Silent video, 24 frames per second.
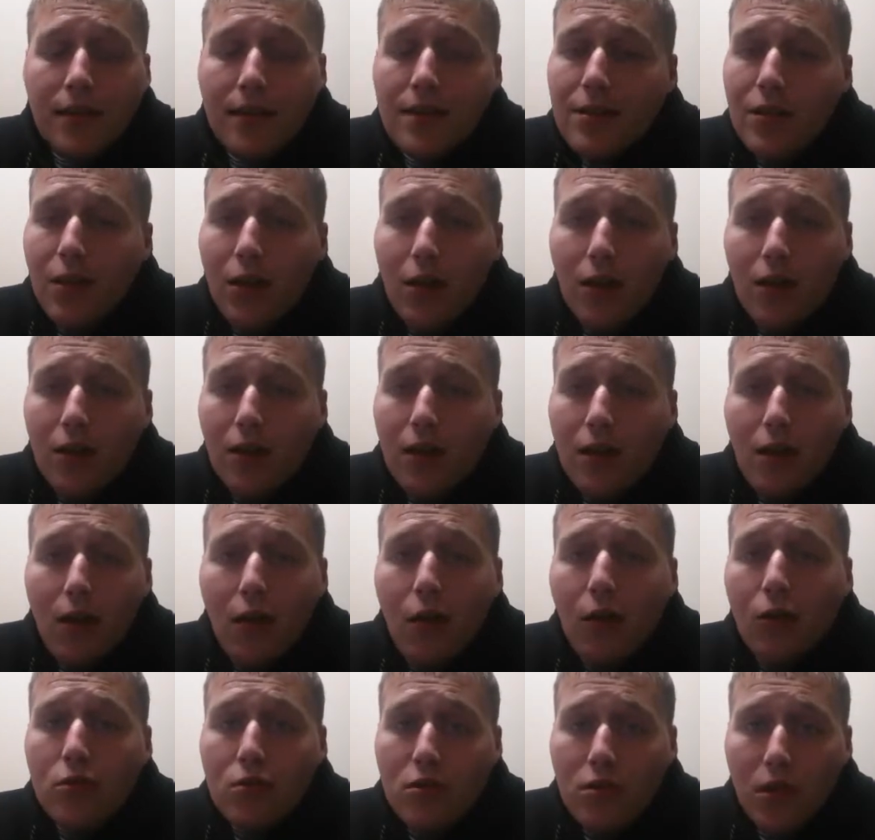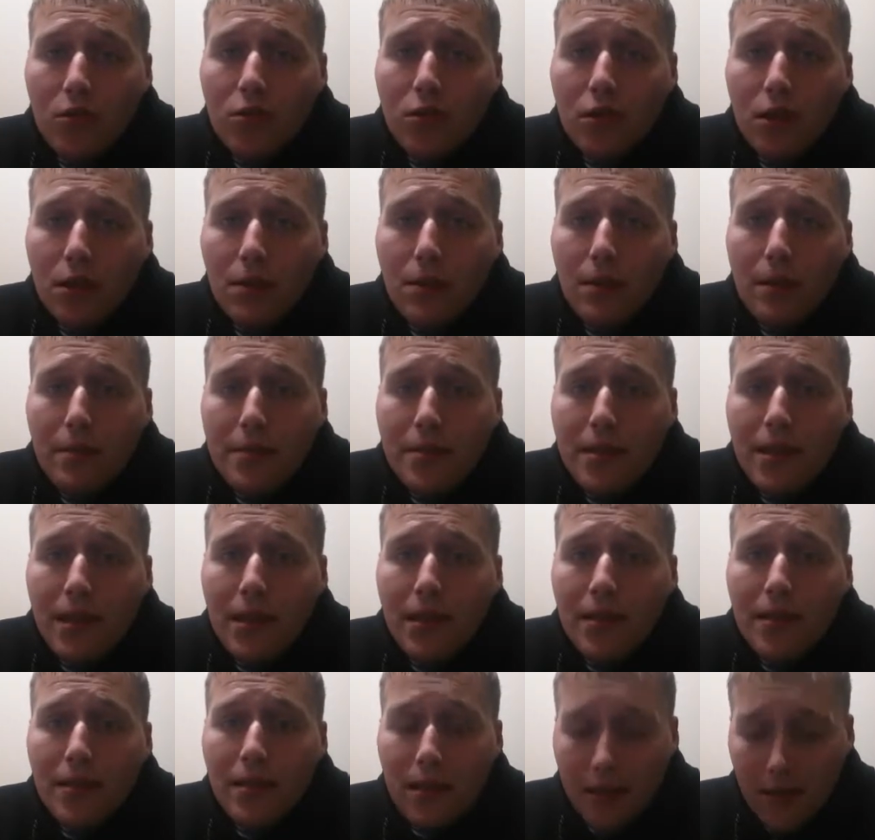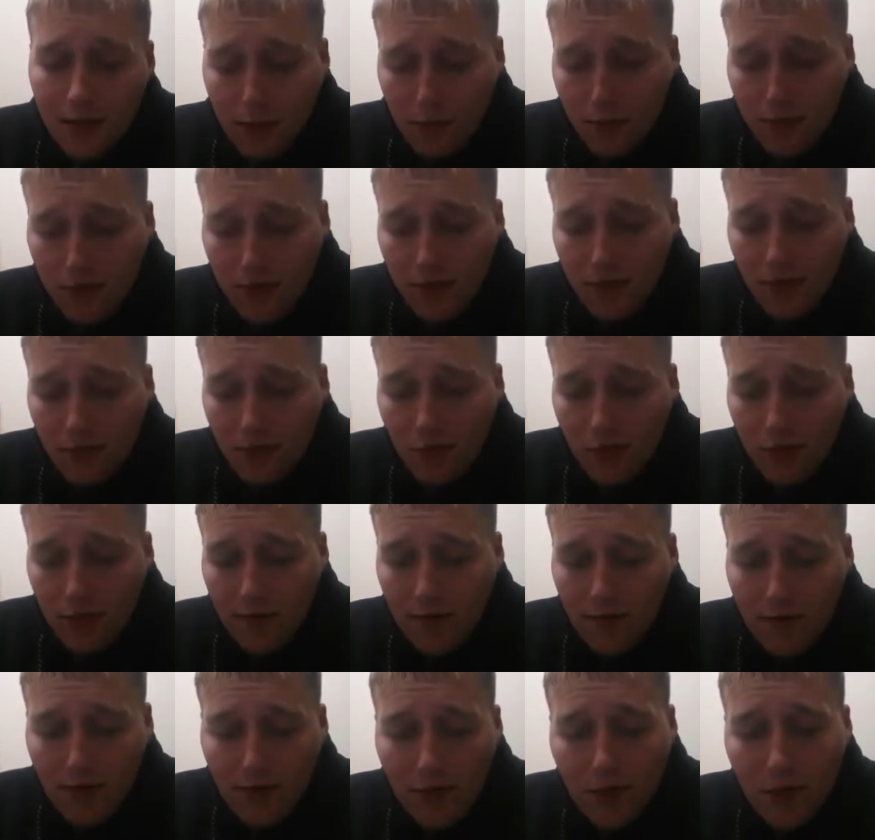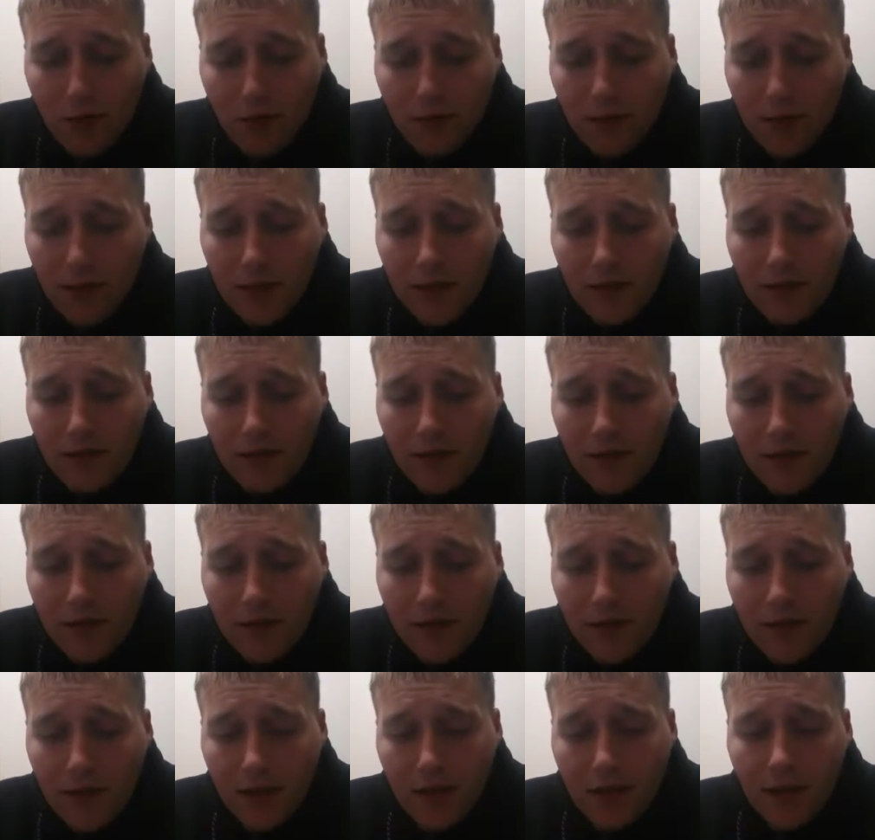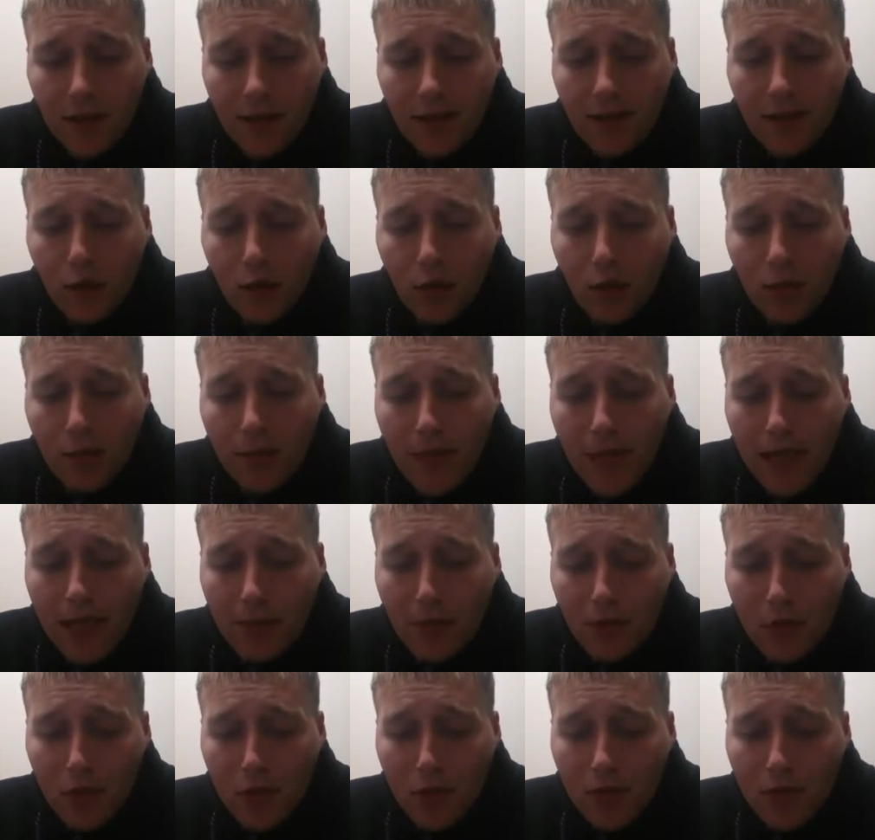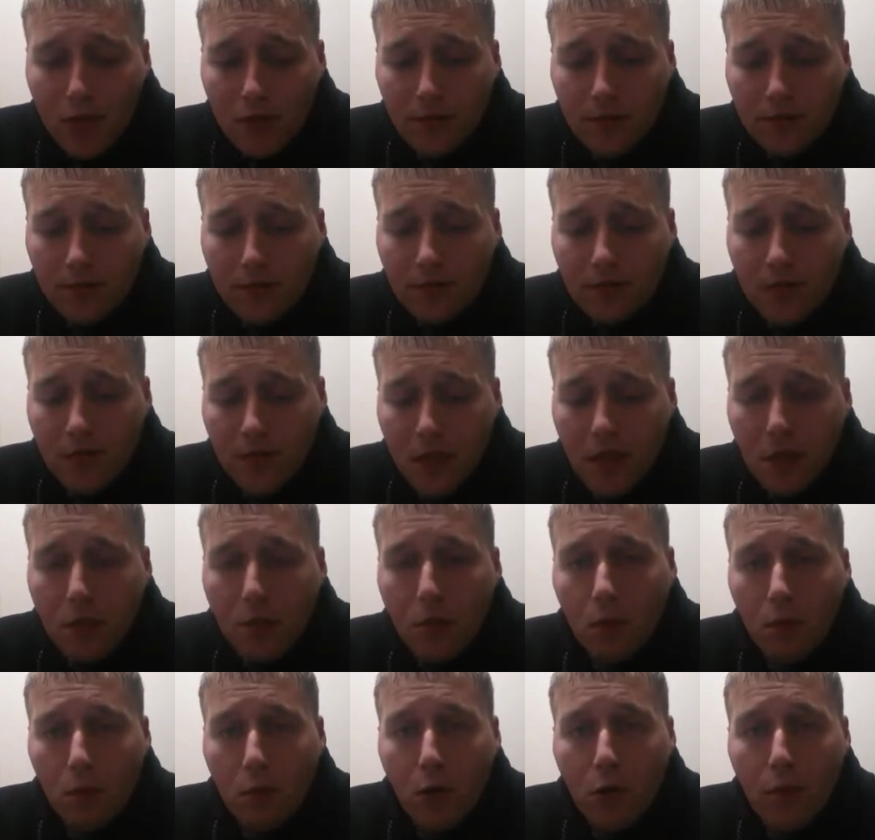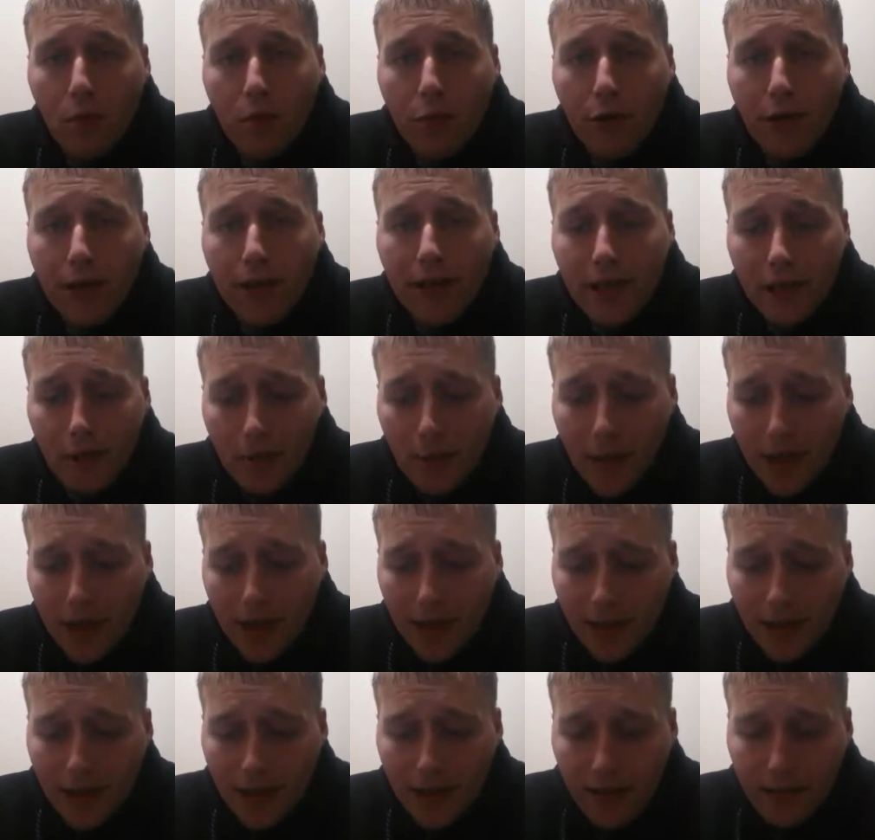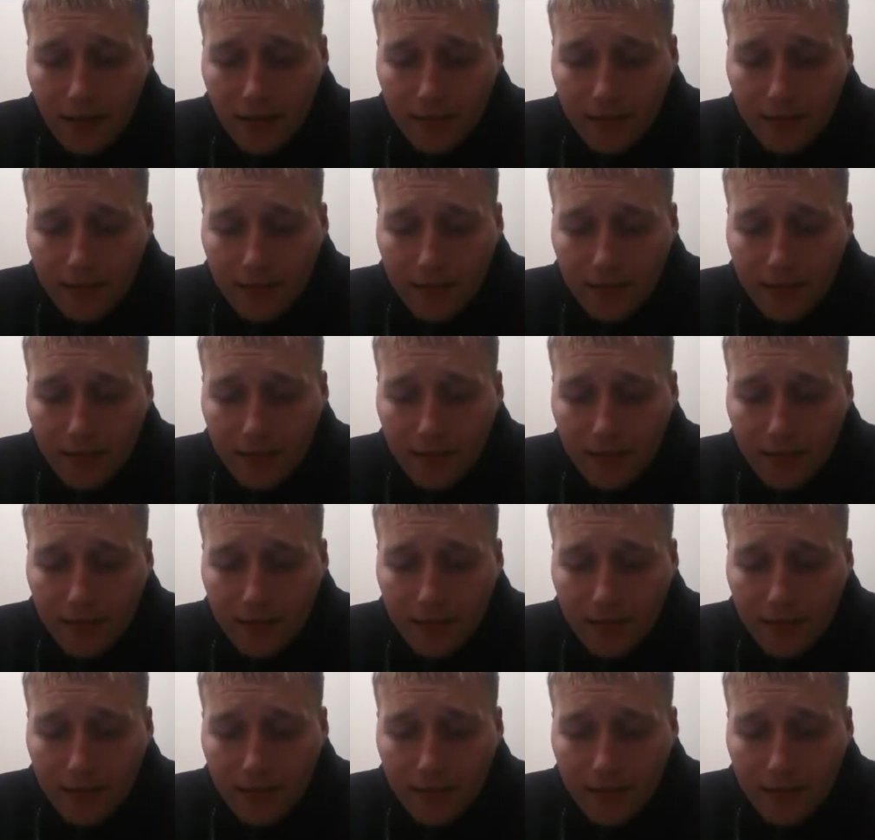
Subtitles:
He's got all sorts on the website. So if you're in the running for a couple of clone mech mods but won't break the bank,